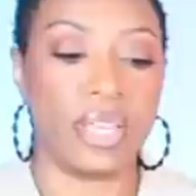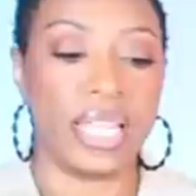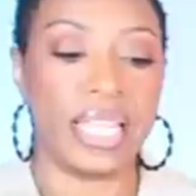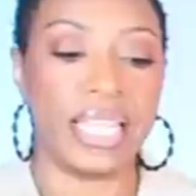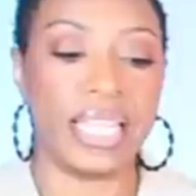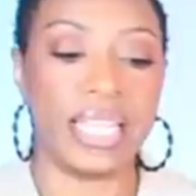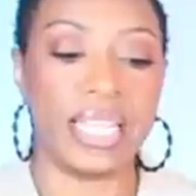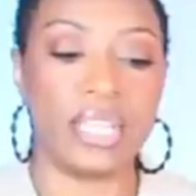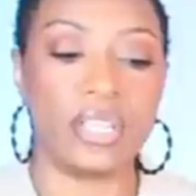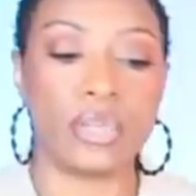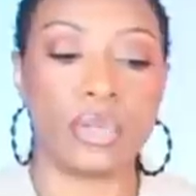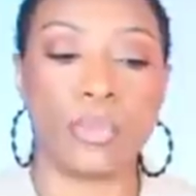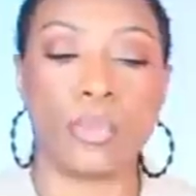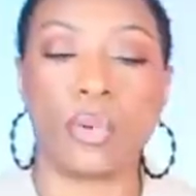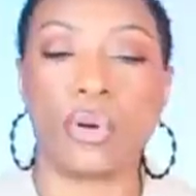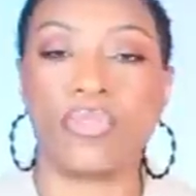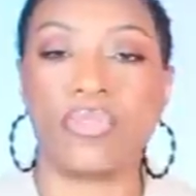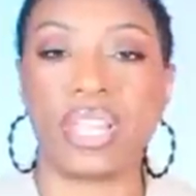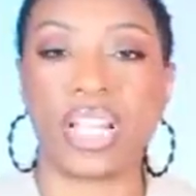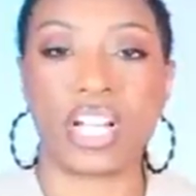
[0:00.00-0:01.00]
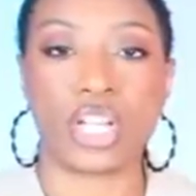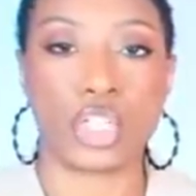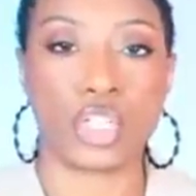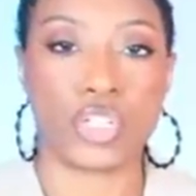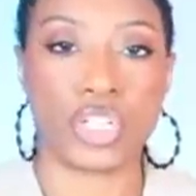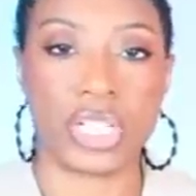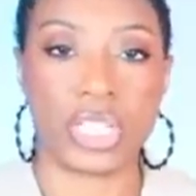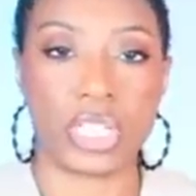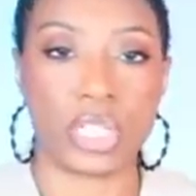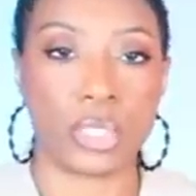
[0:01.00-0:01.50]
it. These are more of like a
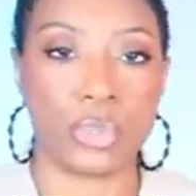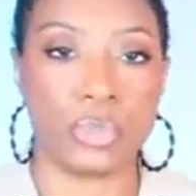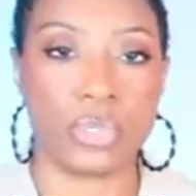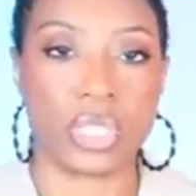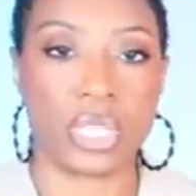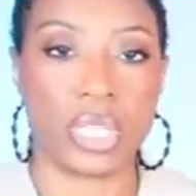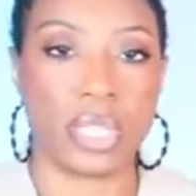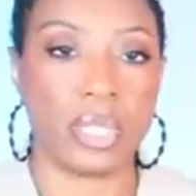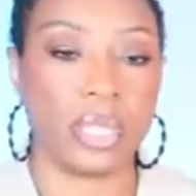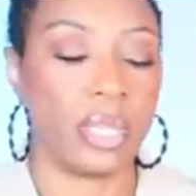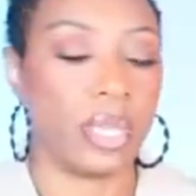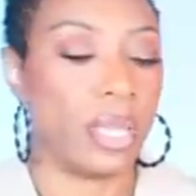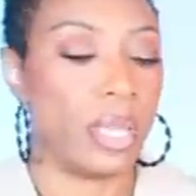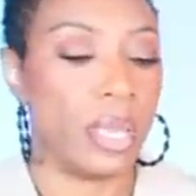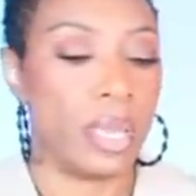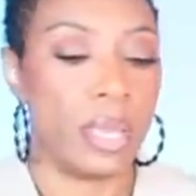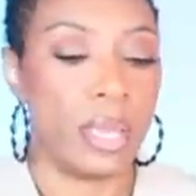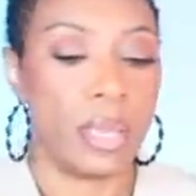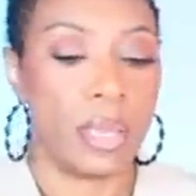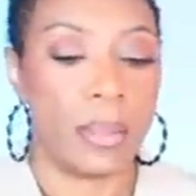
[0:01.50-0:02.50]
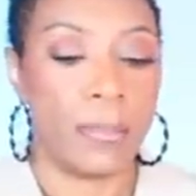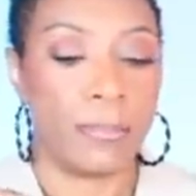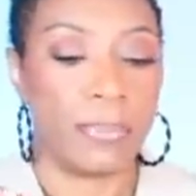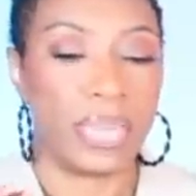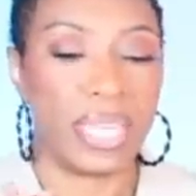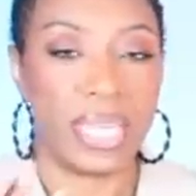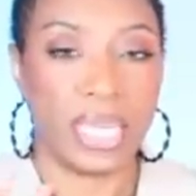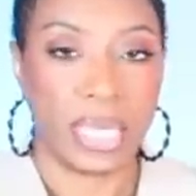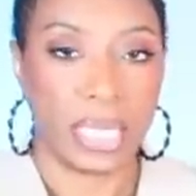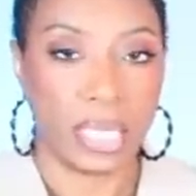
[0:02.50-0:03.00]
translucent
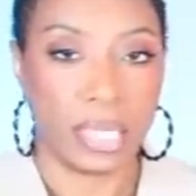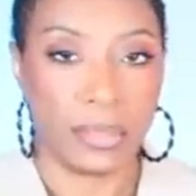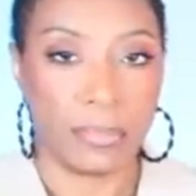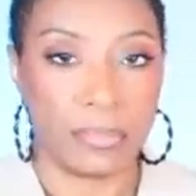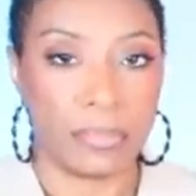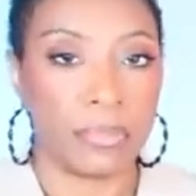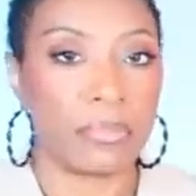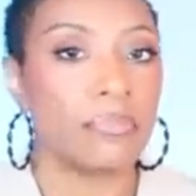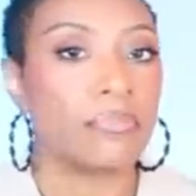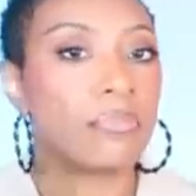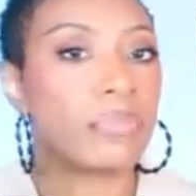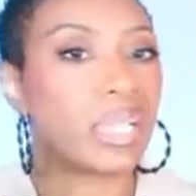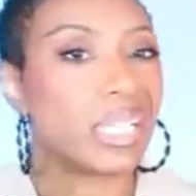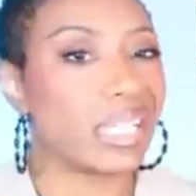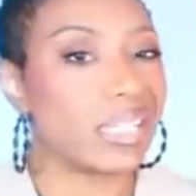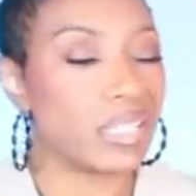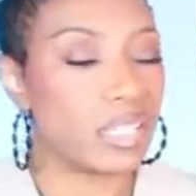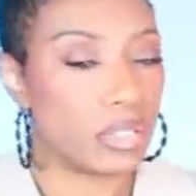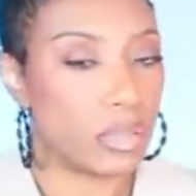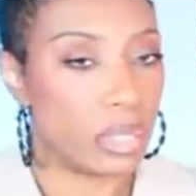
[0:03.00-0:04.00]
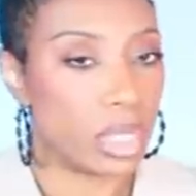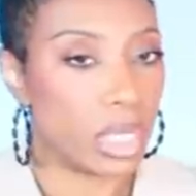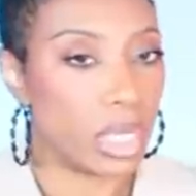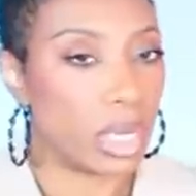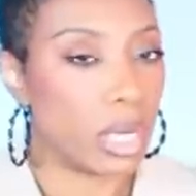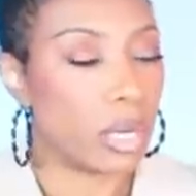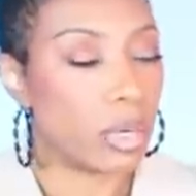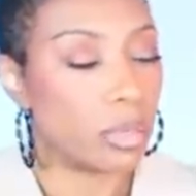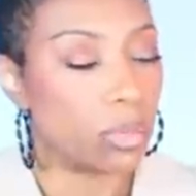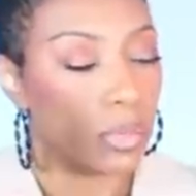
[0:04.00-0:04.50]
pink, but it's still gonna
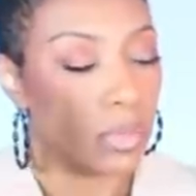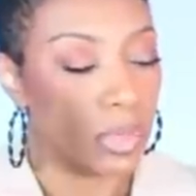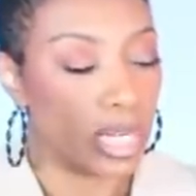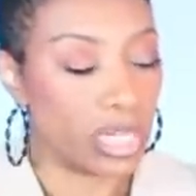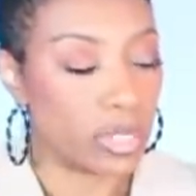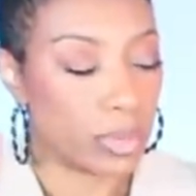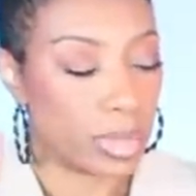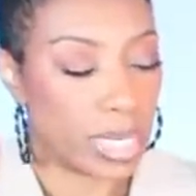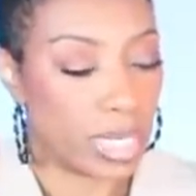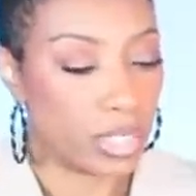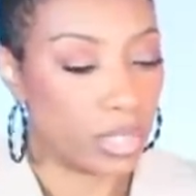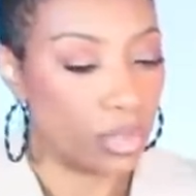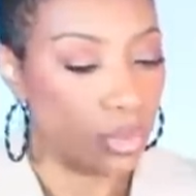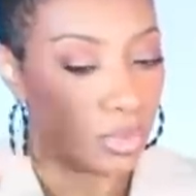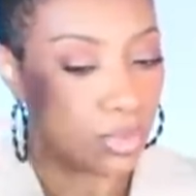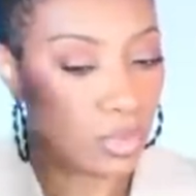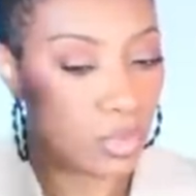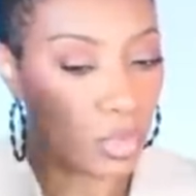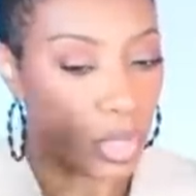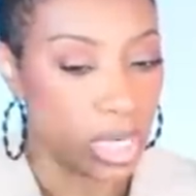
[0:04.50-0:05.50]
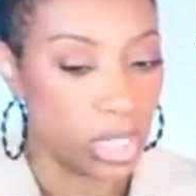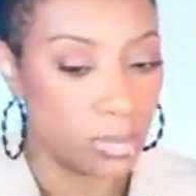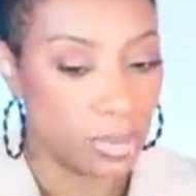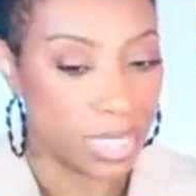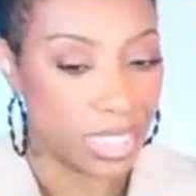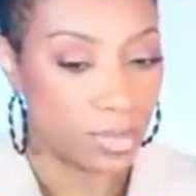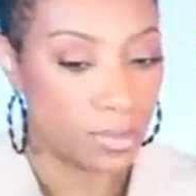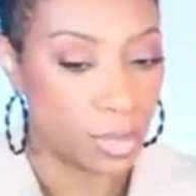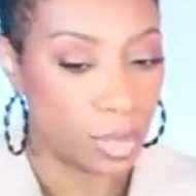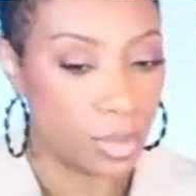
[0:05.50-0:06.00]
go. Watch what I do, watch my
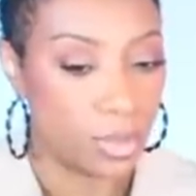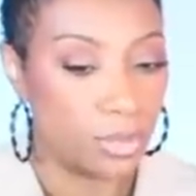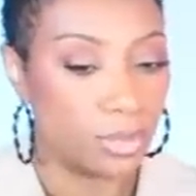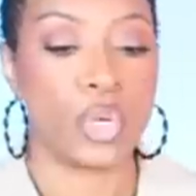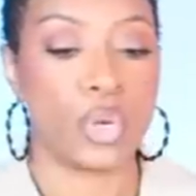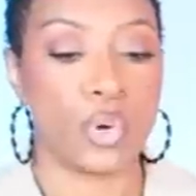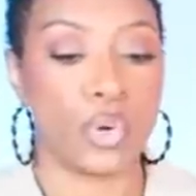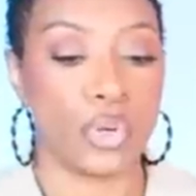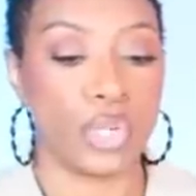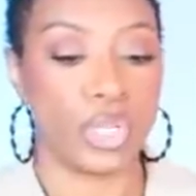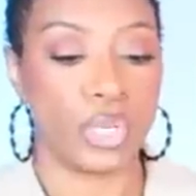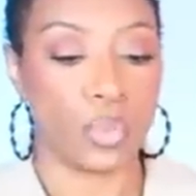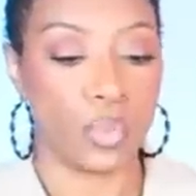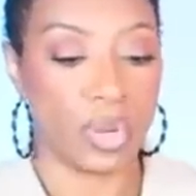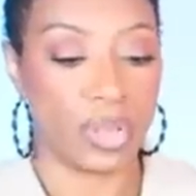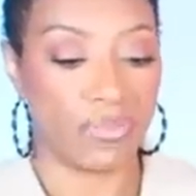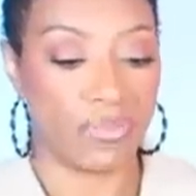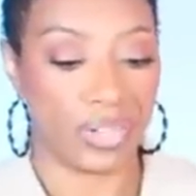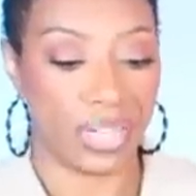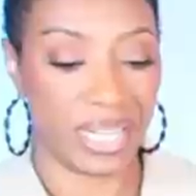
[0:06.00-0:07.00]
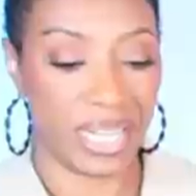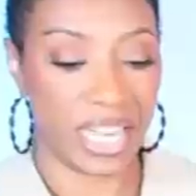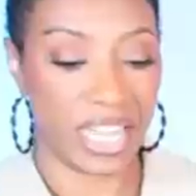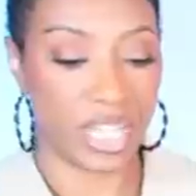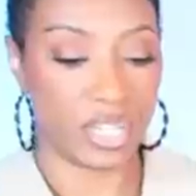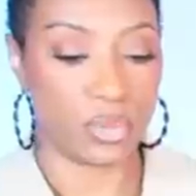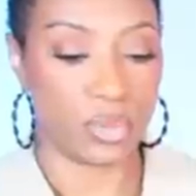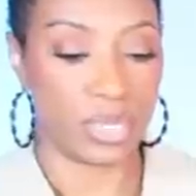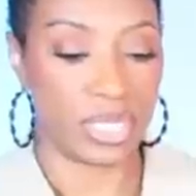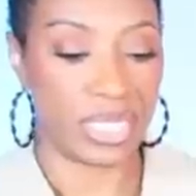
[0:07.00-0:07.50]
smoke, or you could wait for the
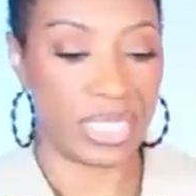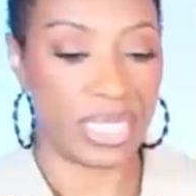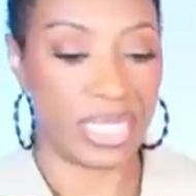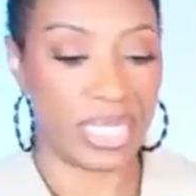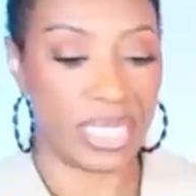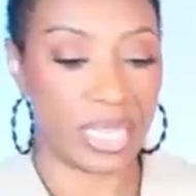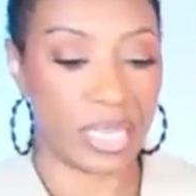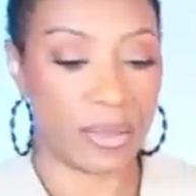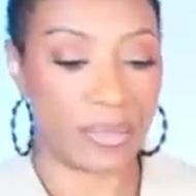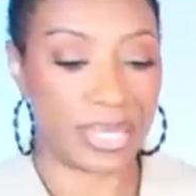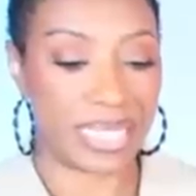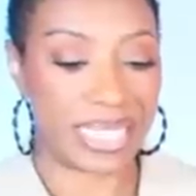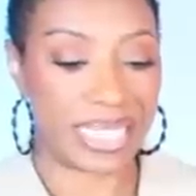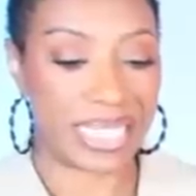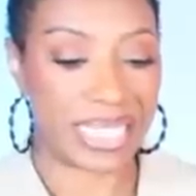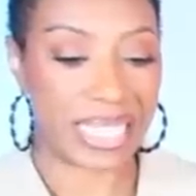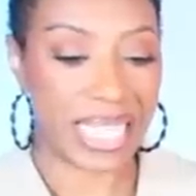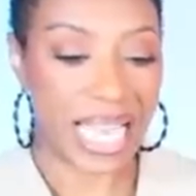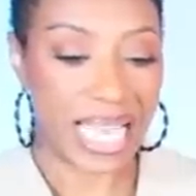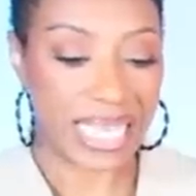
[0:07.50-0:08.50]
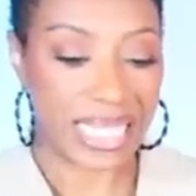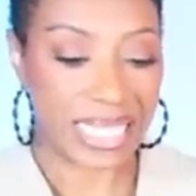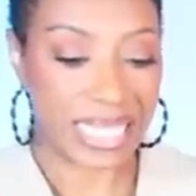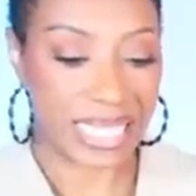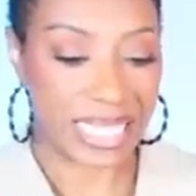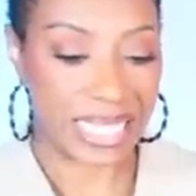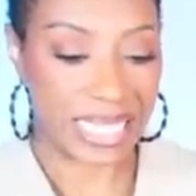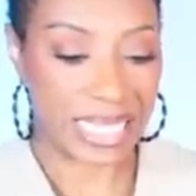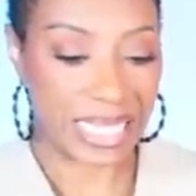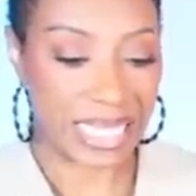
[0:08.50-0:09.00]
next ones. These come in
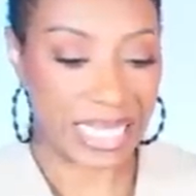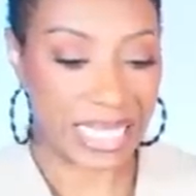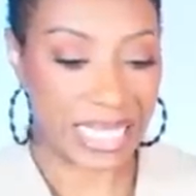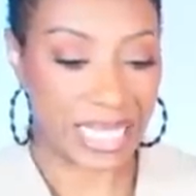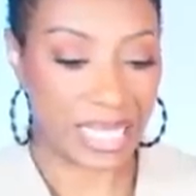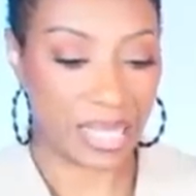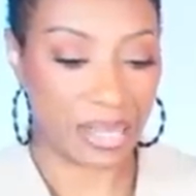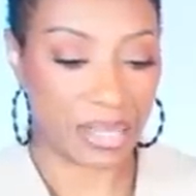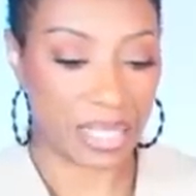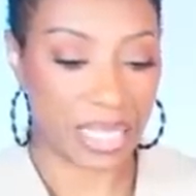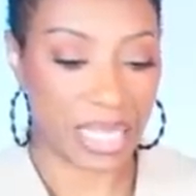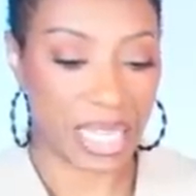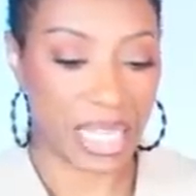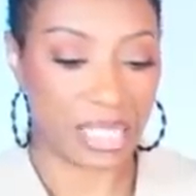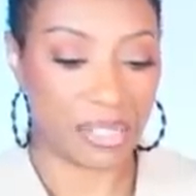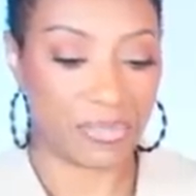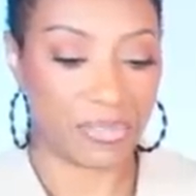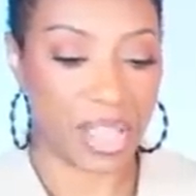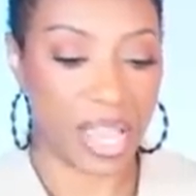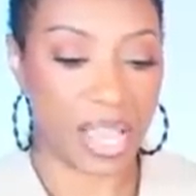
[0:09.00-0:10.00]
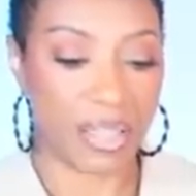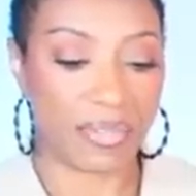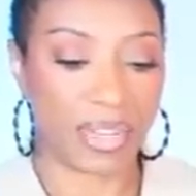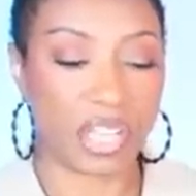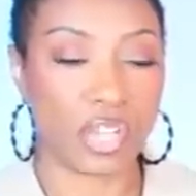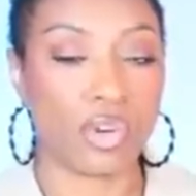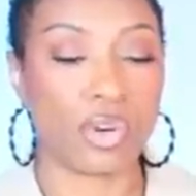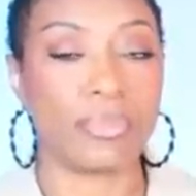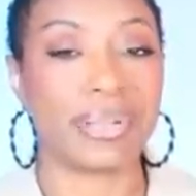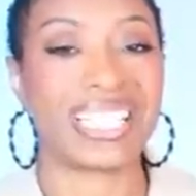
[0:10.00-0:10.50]
sizes, let's see here, size 5,
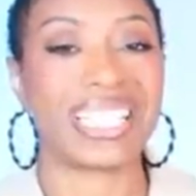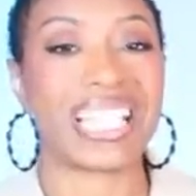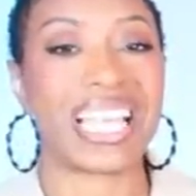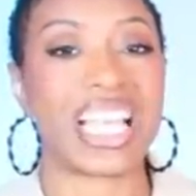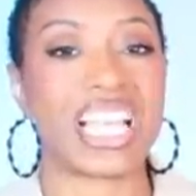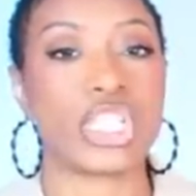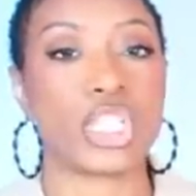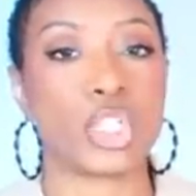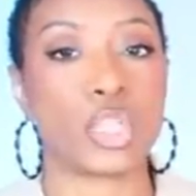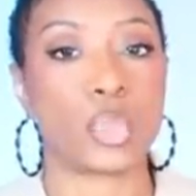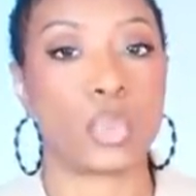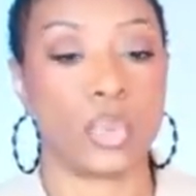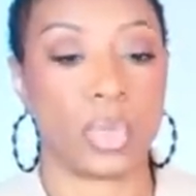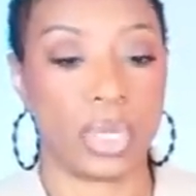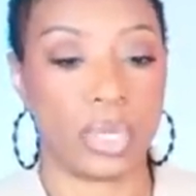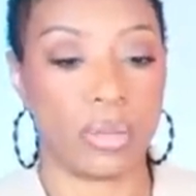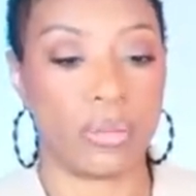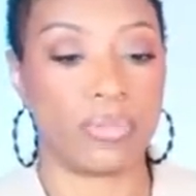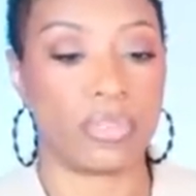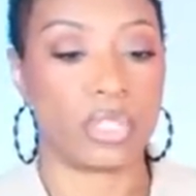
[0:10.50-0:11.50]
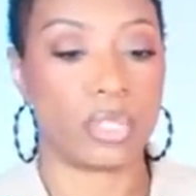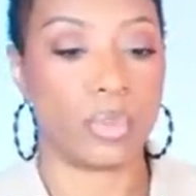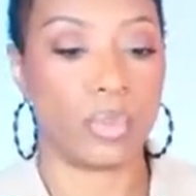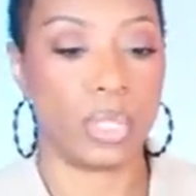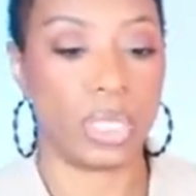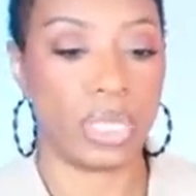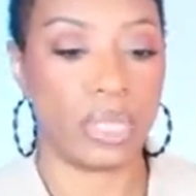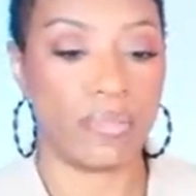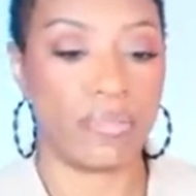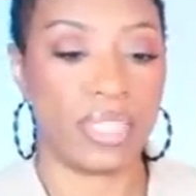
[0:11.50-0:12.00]
they go up to size 12, so
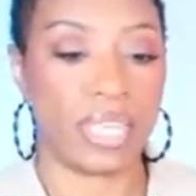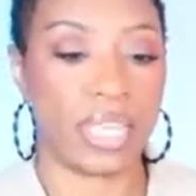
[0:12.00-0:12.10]
we love